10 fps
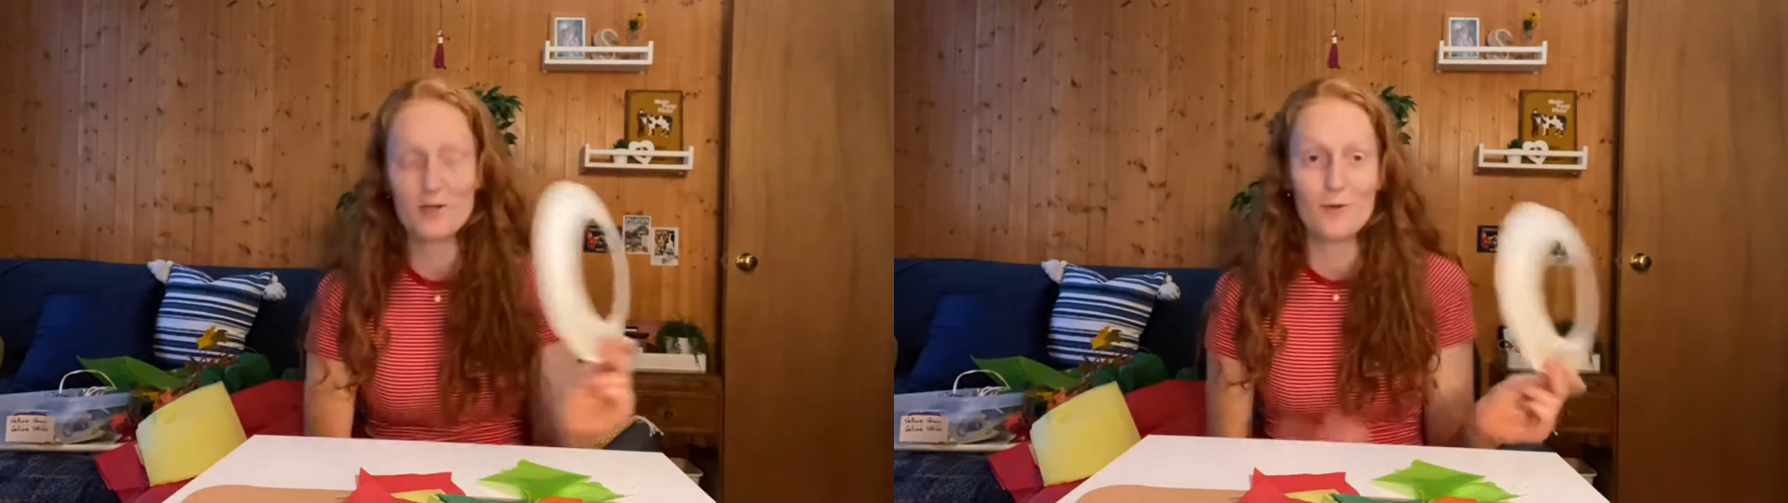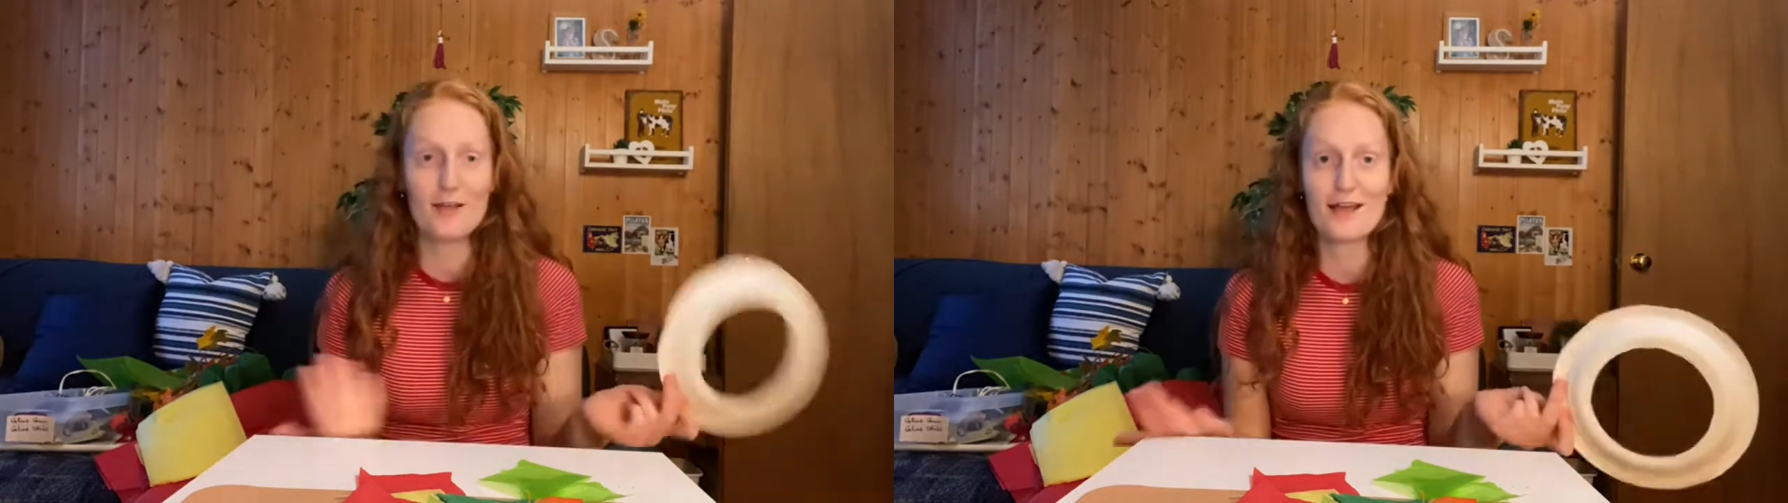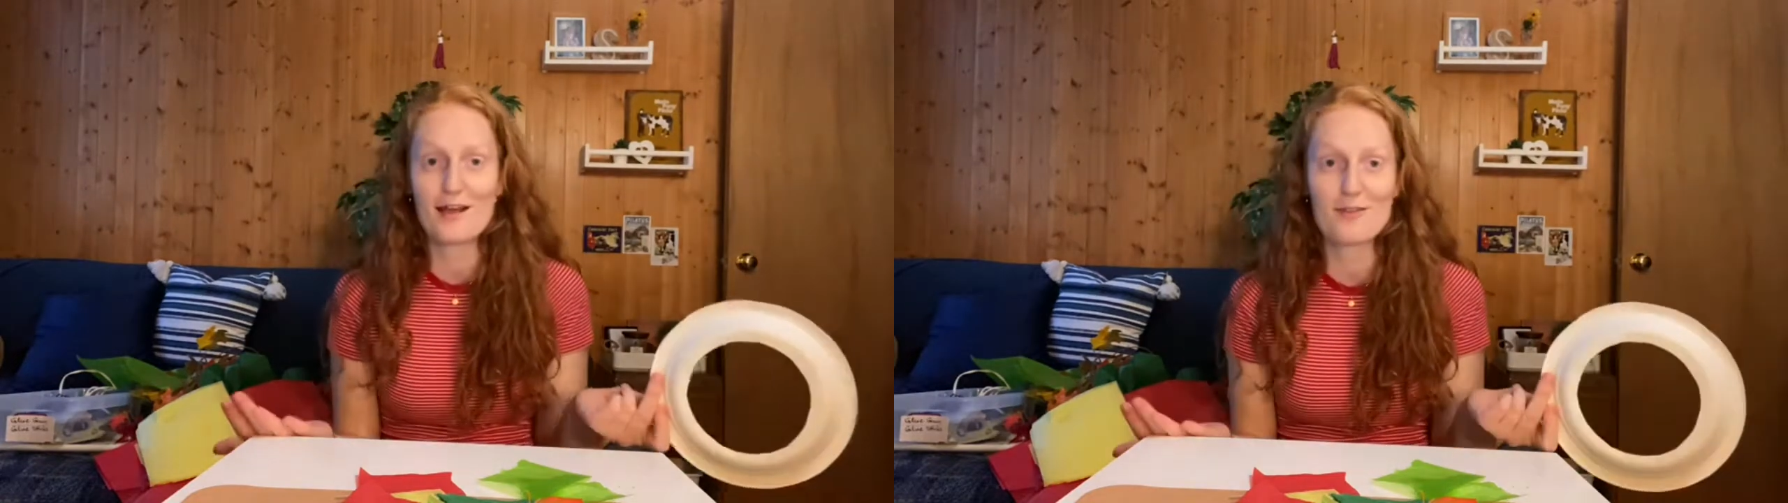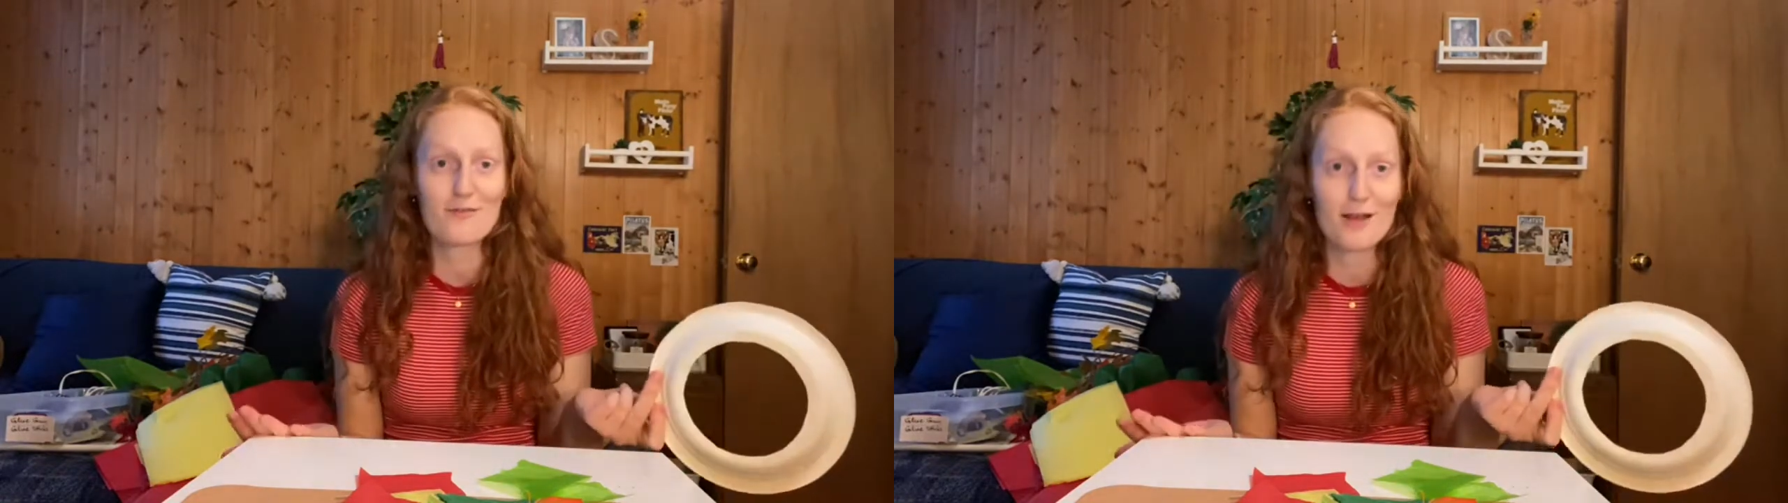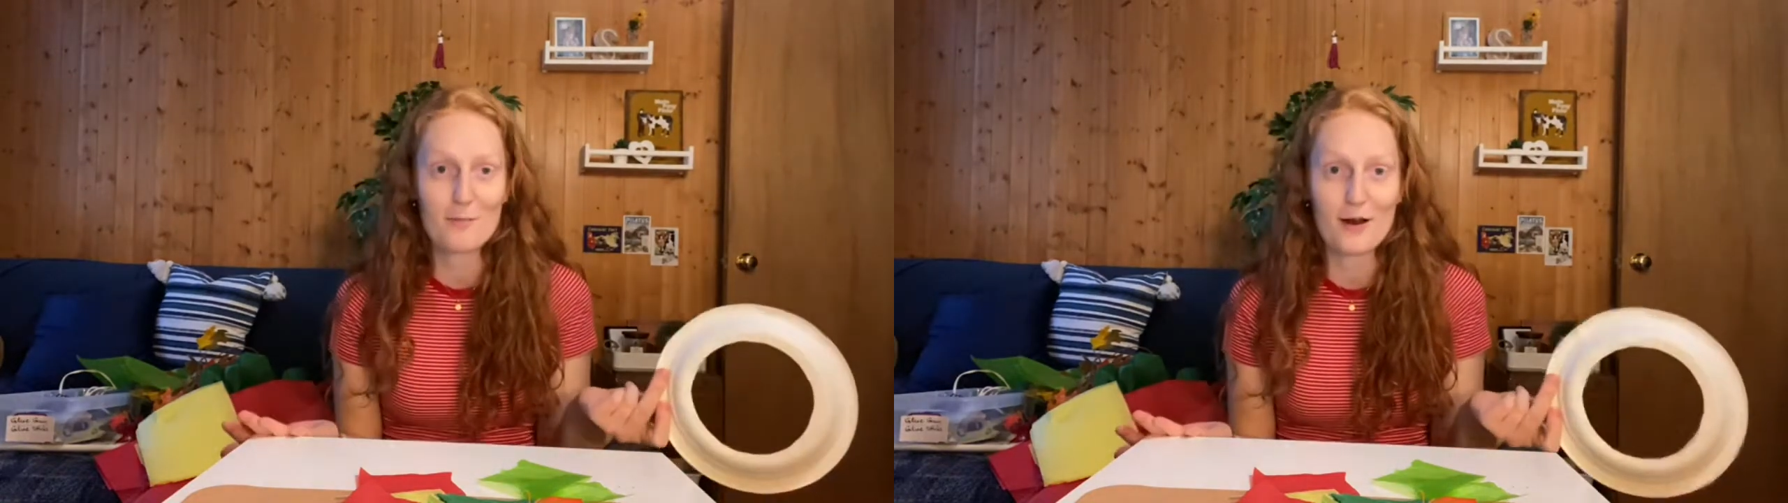we can get to the
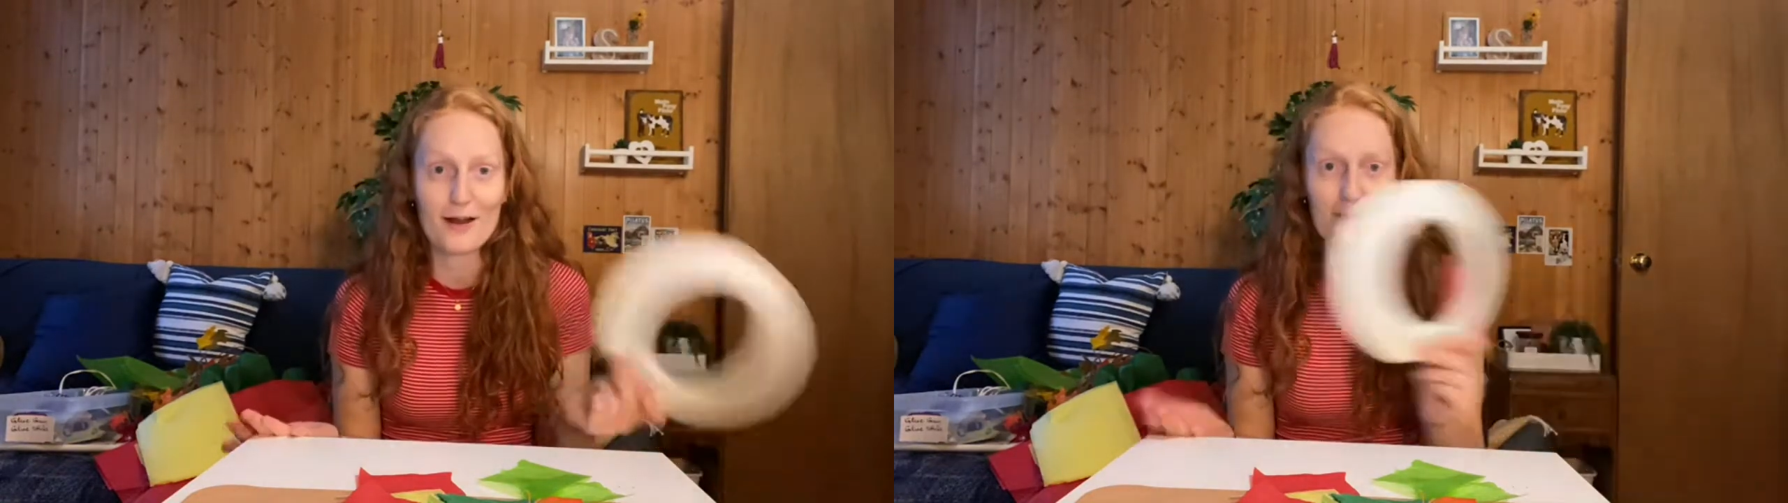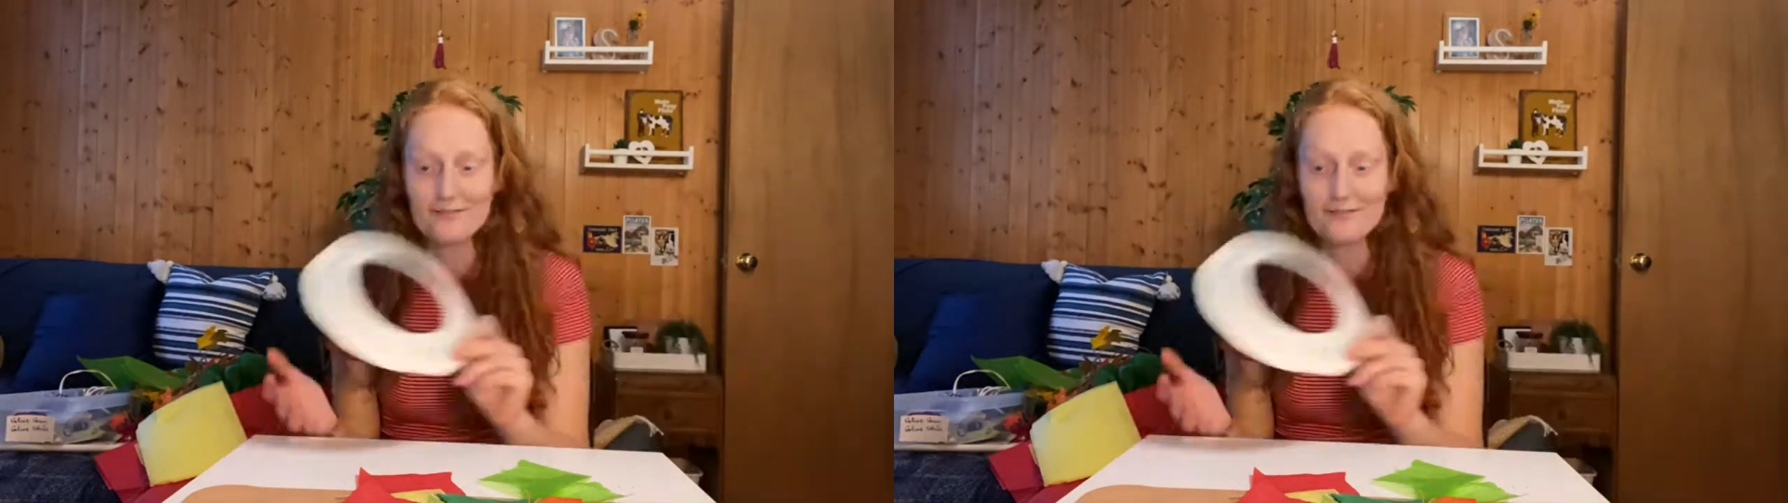fun part.